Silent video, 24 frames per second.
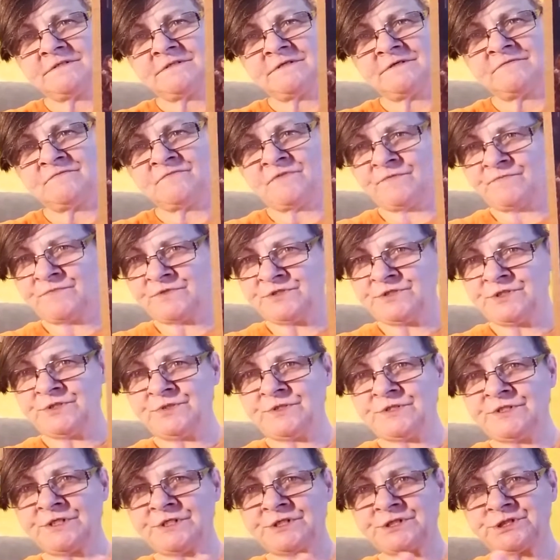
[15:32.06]
when we're
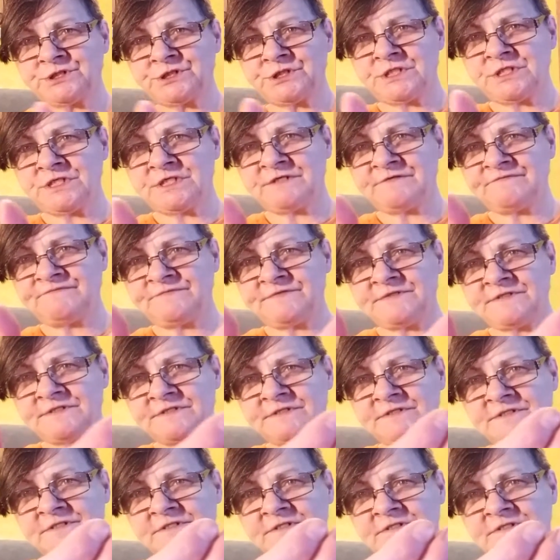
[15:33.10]
doing our shift,
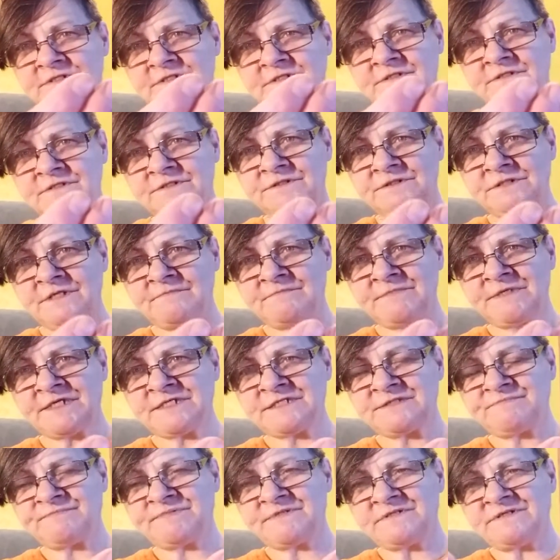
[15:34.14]
some has
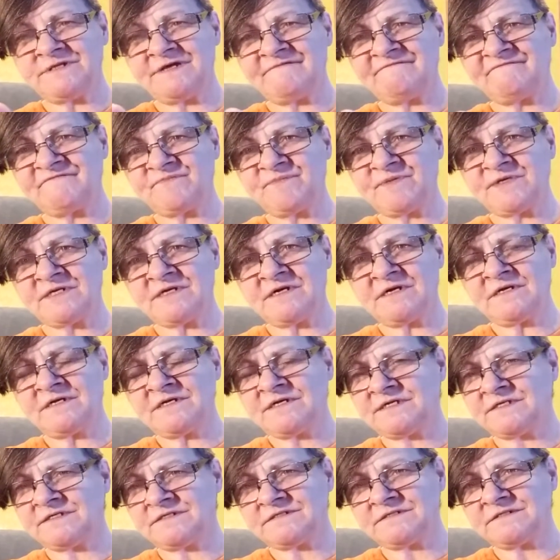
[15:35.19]
to be left
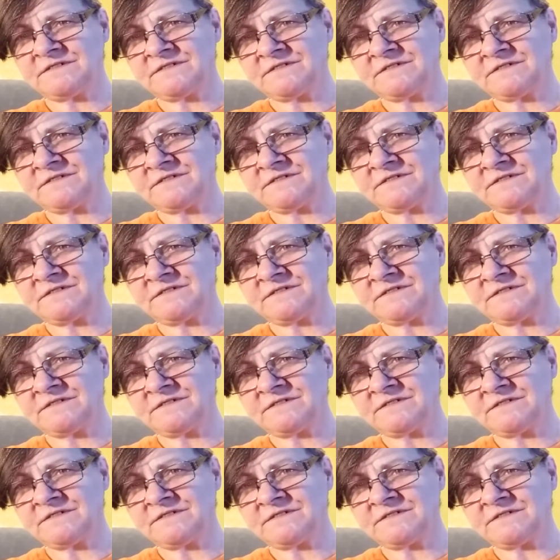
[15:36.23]
behind.